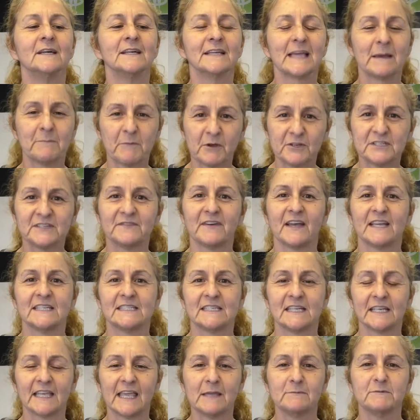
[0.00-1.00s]
get
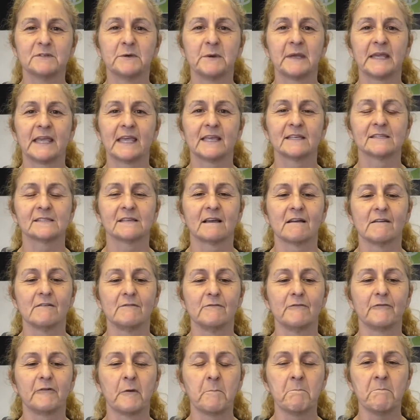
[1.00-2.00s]
motivated and keep doing it.
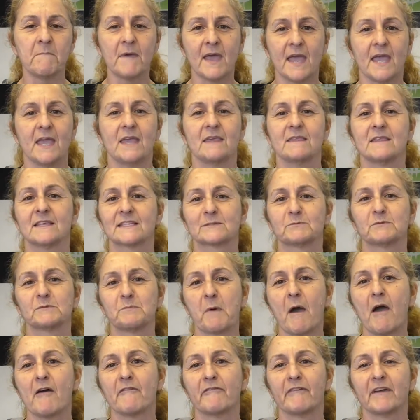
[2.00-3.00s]
So for me, this was
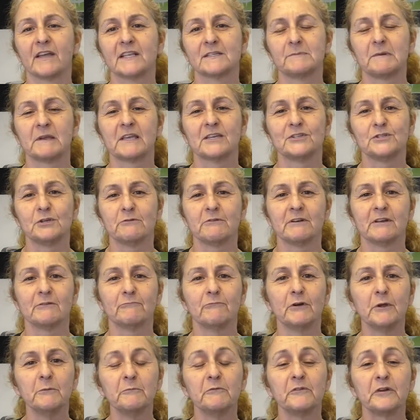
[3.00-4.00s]
perfect because you're in
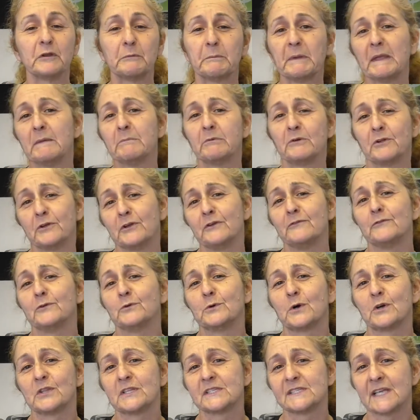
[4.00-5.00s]
a room full of people who've
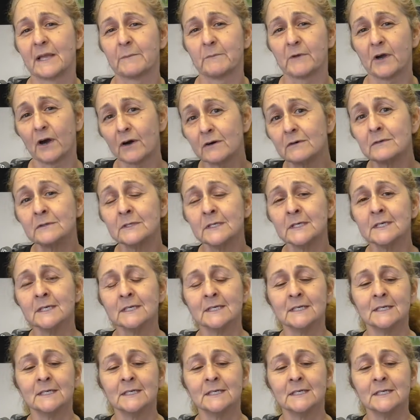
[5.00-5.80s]
all got the same goal.